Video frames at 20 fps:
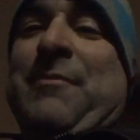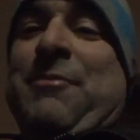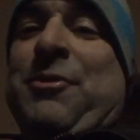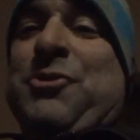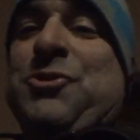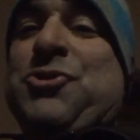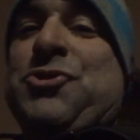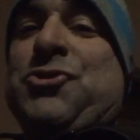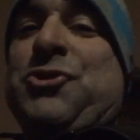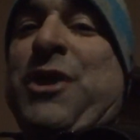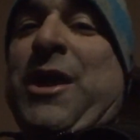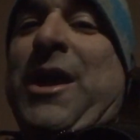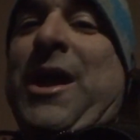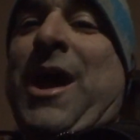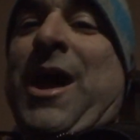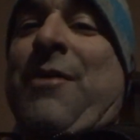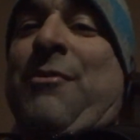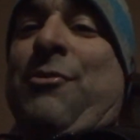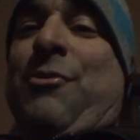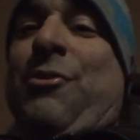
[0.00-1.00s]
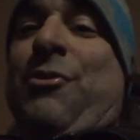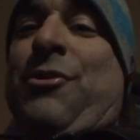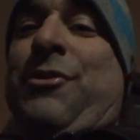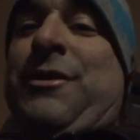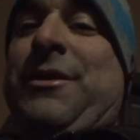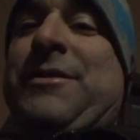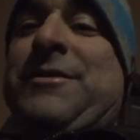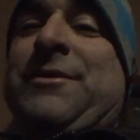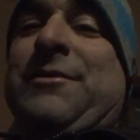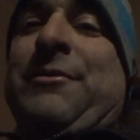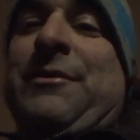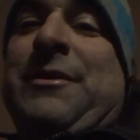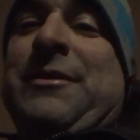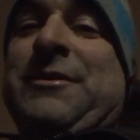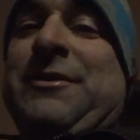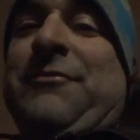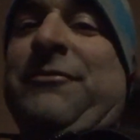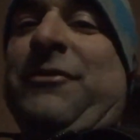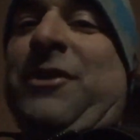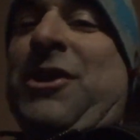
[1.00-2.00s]
it to flush it, but I was trying to just put
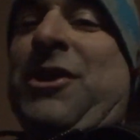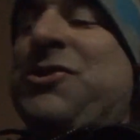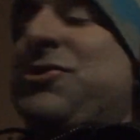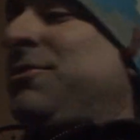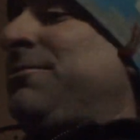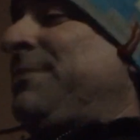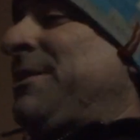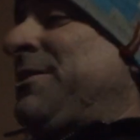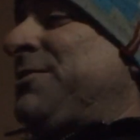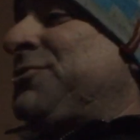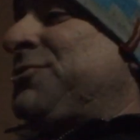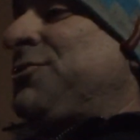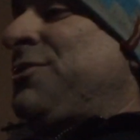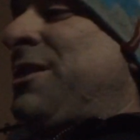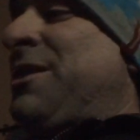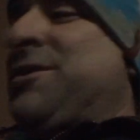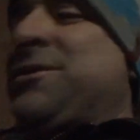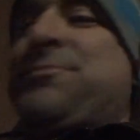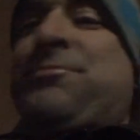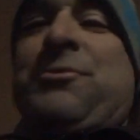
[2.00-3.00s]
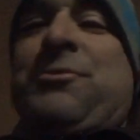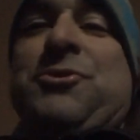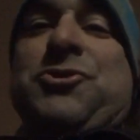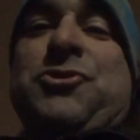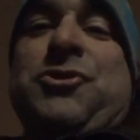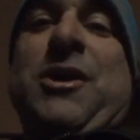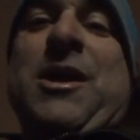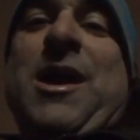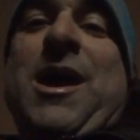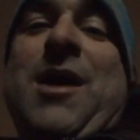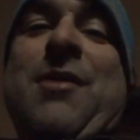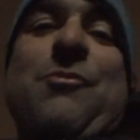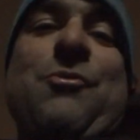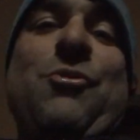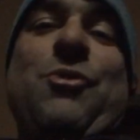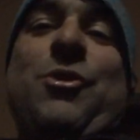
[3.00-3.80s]
straight hot water with a little bit of coolant.